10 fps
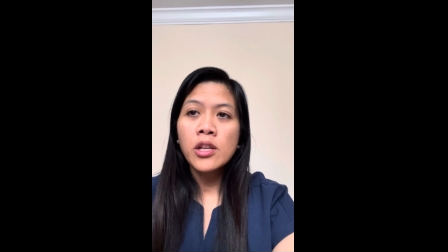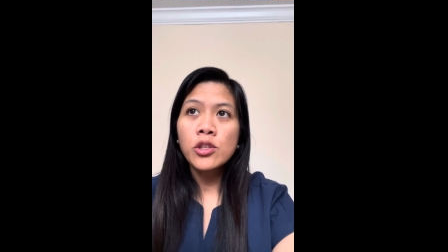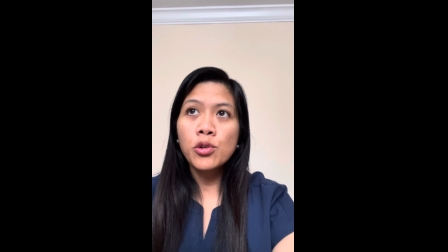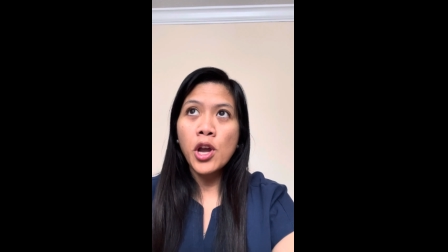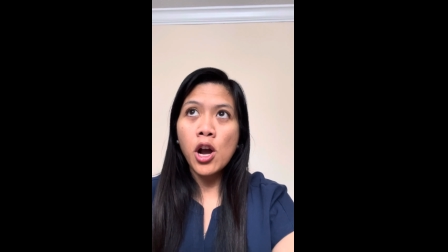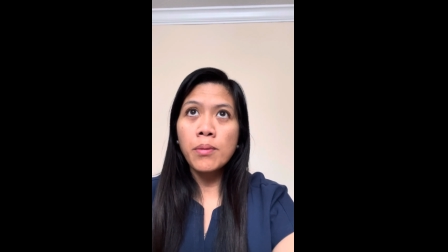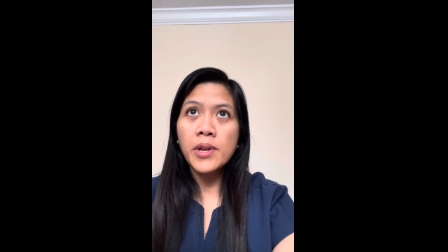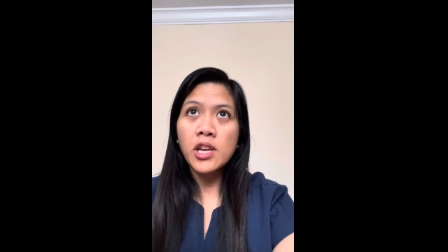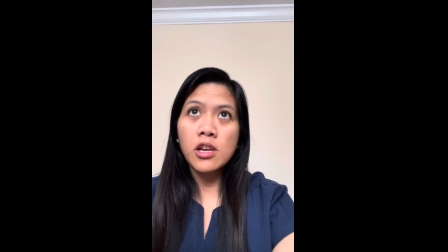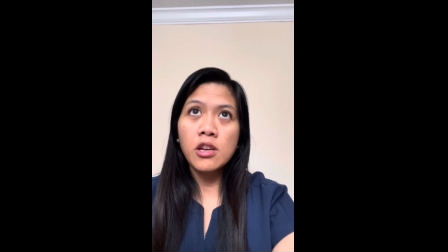to help
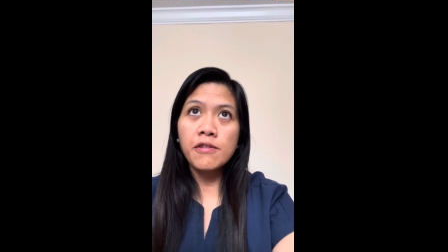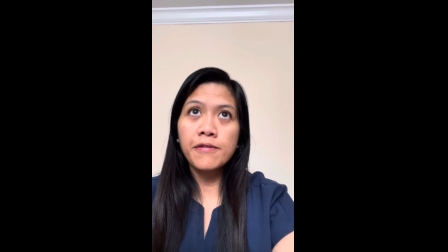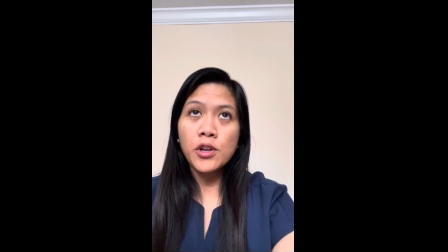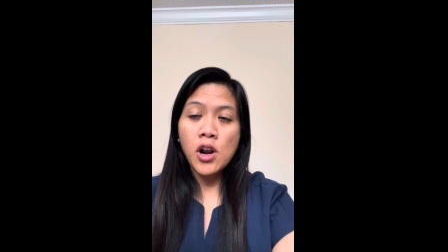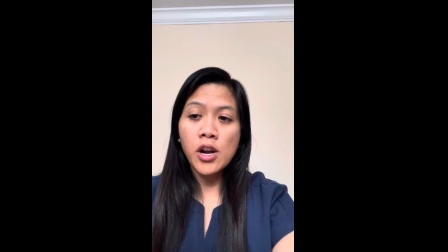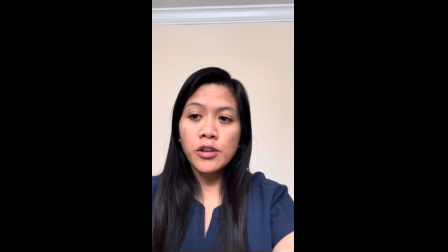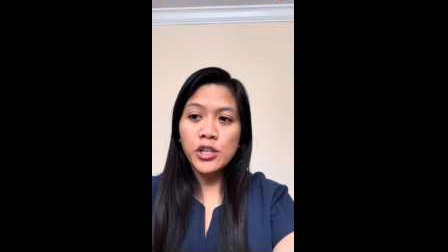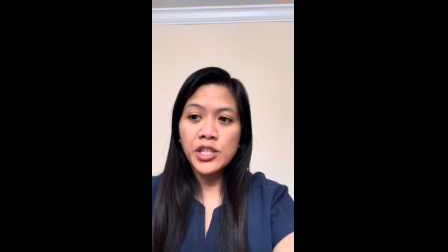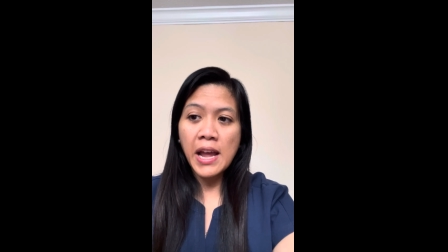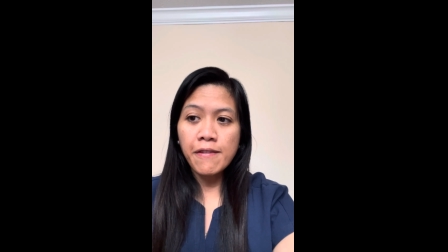if they're
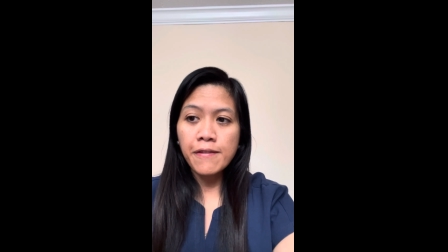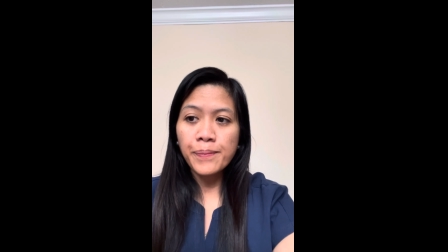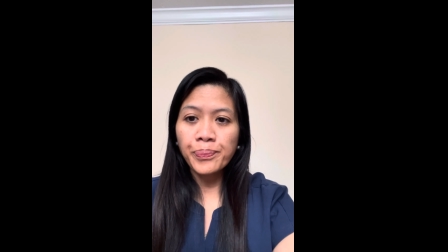understaffed.